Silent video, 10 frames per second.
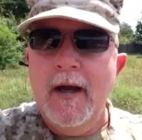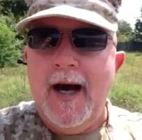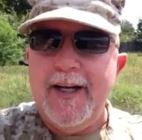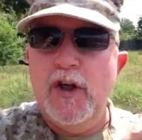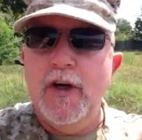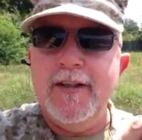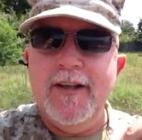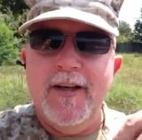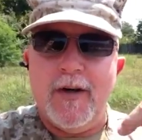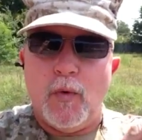I couldn't
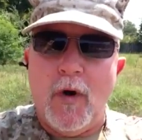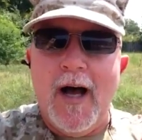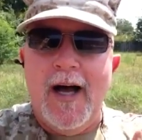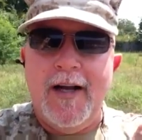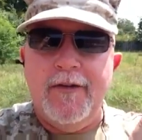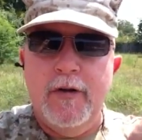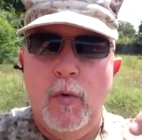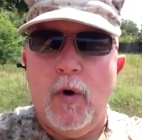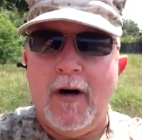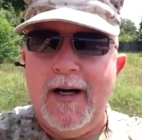get a ride to
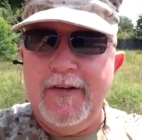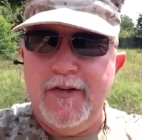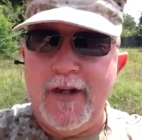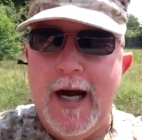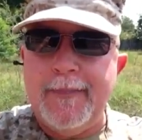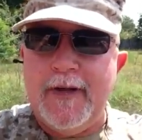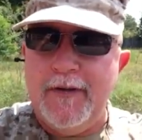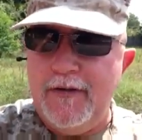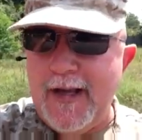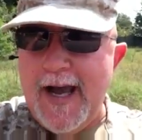where I stopped on
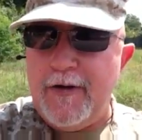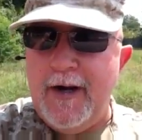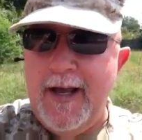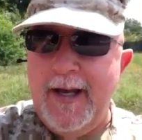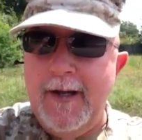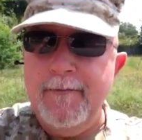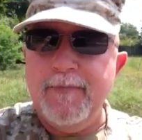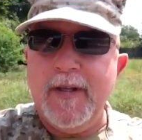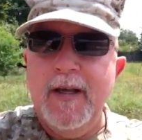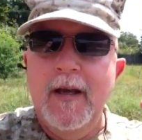Saturday,
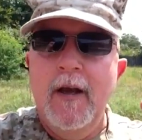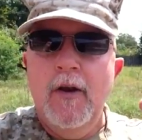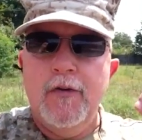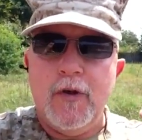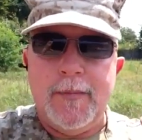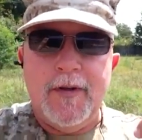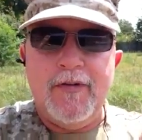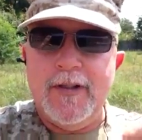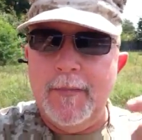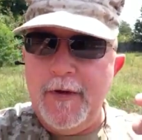so I'm
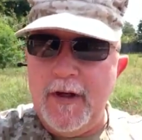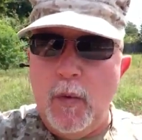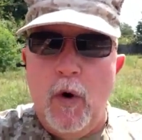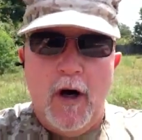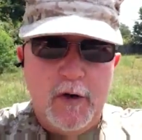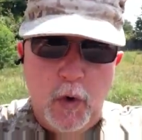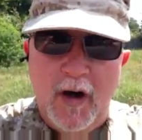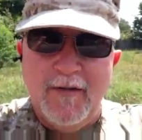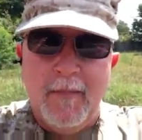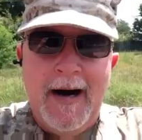just simply going to walk
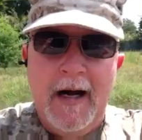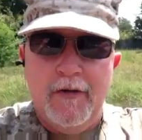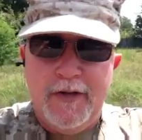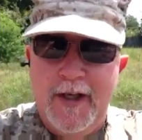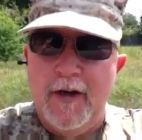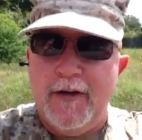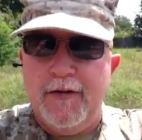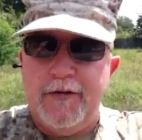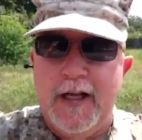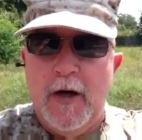12 miles here in
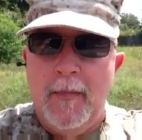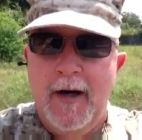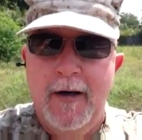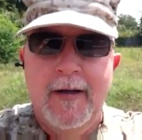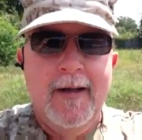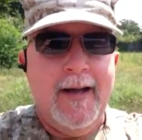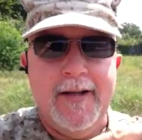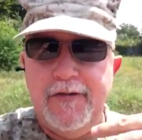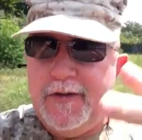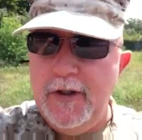Selma.
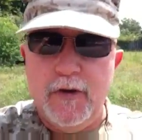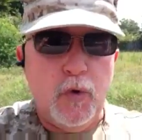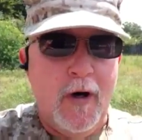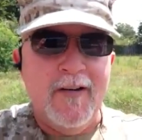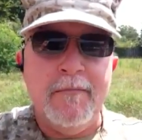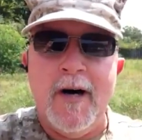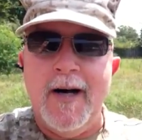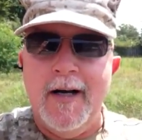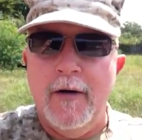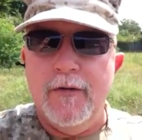It's still 12
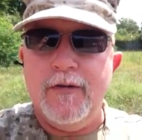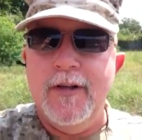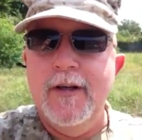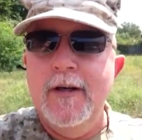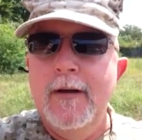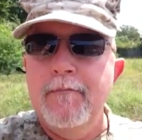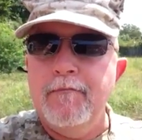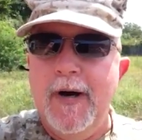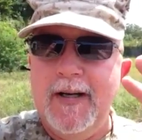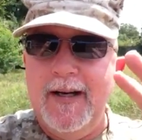miles,
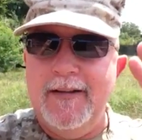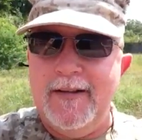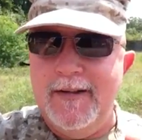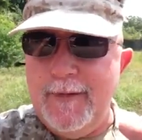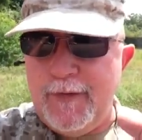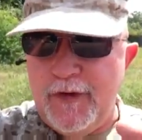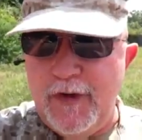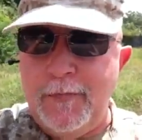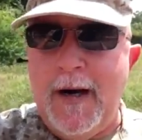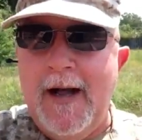but it's in a different
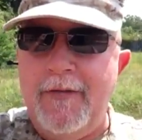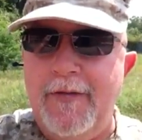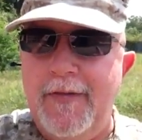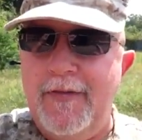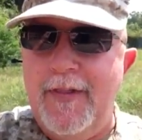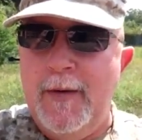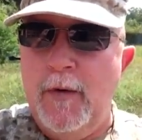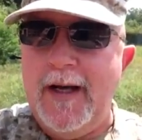spot than what